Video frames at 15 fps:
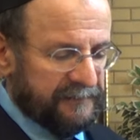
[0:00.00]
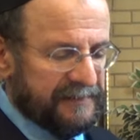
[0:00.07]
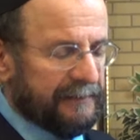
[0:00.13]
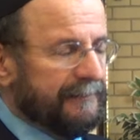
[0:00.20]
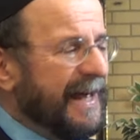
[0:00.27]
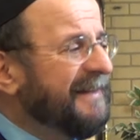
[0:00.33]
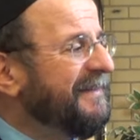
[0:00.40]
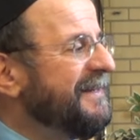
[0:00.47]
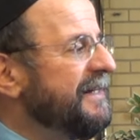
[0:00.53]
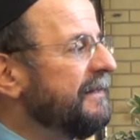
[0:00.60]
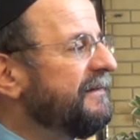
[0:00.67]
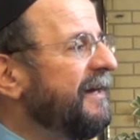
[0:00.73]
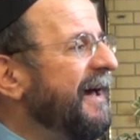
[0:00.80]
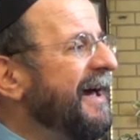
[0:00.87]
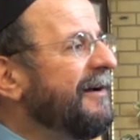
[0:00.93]
to let the
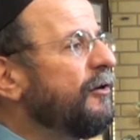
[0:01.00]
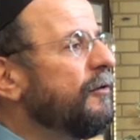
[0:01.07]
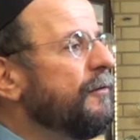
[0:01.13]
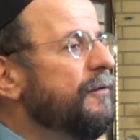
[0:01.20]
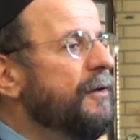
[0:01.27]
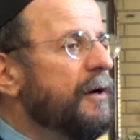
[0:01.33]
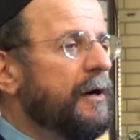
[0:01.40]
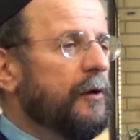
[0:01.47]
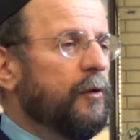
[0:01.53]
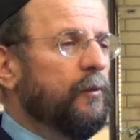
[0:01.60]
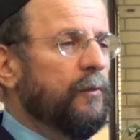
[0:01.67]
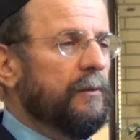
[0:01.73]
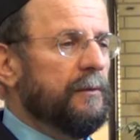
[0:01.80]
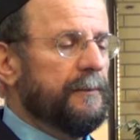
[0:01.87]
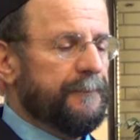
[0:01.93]
attacker
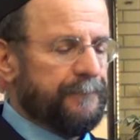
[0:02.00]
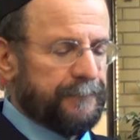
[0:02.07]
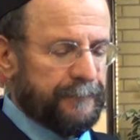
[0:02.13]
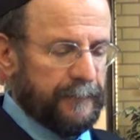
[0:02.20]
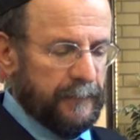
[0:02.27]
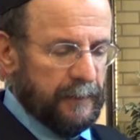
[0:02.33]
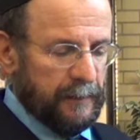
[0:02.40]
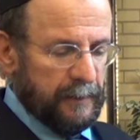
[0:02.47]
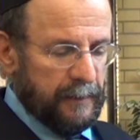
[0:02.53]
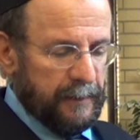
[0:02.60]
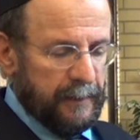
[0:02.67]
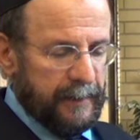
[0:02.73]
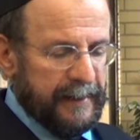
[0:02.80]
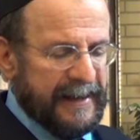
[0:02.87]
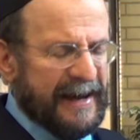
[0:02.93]
know
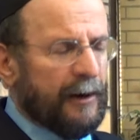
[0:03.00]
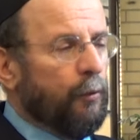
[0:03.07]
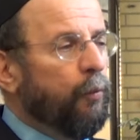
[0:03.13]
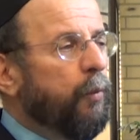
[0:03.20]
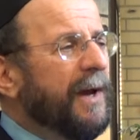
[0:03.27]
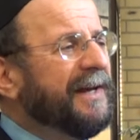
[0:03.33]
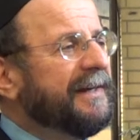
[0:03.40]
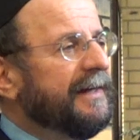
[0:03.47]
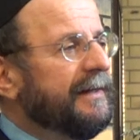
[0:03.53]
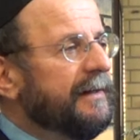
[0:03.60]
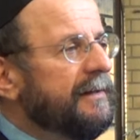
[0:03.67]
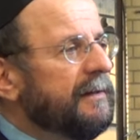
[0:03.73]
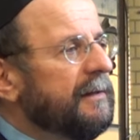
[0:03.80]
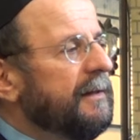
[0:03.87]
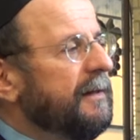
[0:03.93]
how
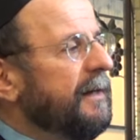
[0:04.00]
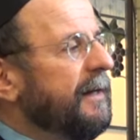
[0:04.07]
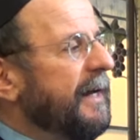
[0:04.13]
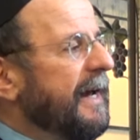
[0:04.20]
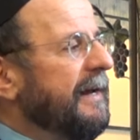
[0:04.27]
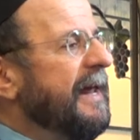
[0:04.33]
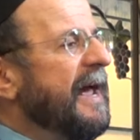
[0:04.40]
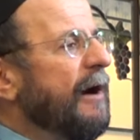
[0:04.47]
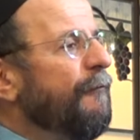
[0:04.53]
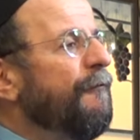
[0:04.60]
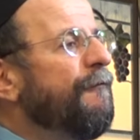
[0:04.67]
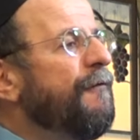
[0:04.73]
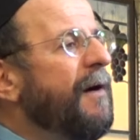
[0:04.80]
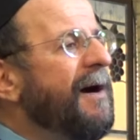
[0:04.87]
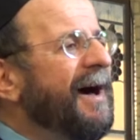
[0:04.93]
wicked and how
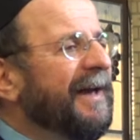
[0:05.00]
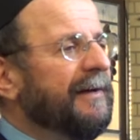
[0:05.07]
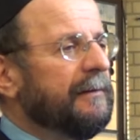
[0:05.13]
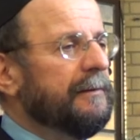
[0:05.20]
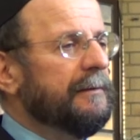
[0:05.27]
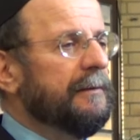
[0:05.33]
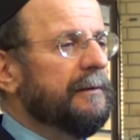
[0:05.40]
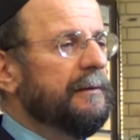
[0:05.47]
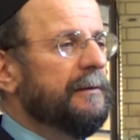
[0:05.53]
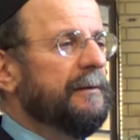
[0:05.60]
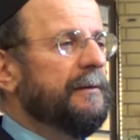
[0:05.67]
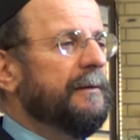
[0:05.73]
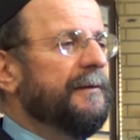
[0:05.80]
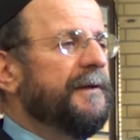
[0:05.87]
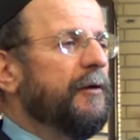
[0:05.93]
vile
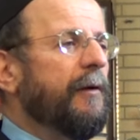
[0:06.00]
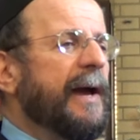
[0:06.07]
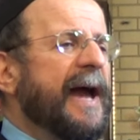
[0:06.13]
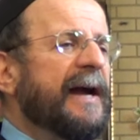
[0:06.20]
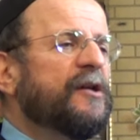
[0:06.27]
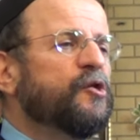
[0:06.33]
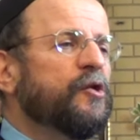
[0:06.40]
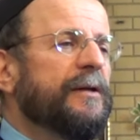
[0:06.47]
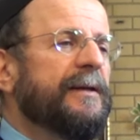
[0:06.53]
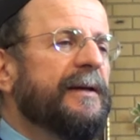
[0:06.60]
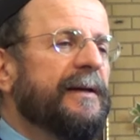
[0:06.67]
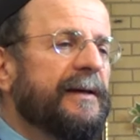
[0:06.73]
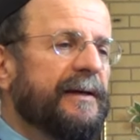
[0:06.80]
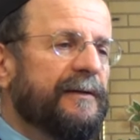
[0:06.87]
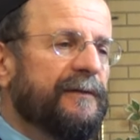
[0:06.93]
their action
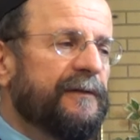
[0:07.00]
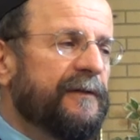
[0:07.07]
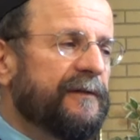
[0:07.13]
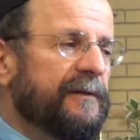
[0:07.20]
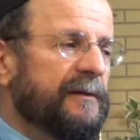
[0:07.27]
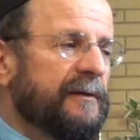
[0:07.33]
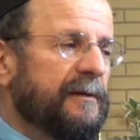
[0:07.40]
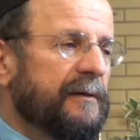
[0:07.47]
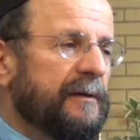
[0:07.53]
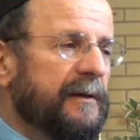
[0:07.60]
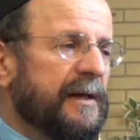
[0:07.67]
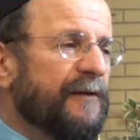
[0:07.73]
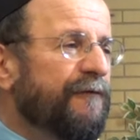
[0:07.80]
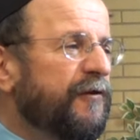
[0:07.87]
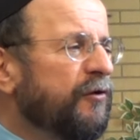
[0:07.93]
is.
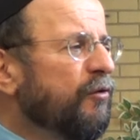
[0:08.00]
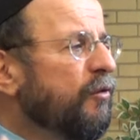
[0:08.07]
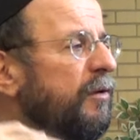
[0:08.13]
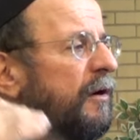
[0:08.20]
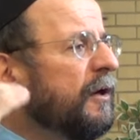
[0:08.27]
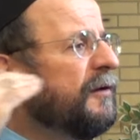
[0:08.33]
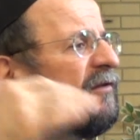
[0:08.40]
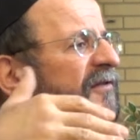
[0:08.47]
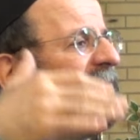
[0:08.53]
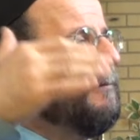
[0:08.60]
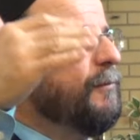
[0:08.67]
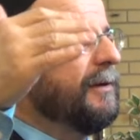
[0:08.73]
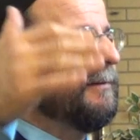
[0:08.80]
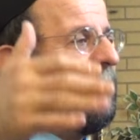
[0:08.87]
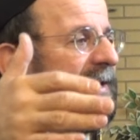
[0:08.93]
If you hurt
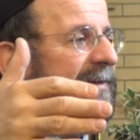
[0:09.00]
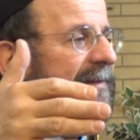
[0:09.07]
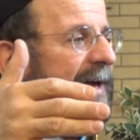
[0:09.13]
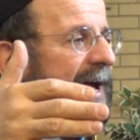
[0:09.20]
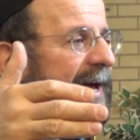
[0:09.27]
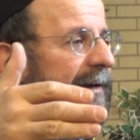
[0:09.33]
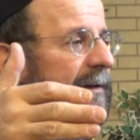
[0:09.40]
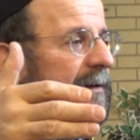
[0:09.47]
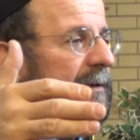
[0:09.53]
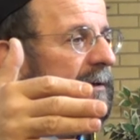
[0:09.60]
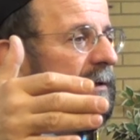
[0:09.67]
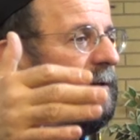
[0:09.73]
someone like that,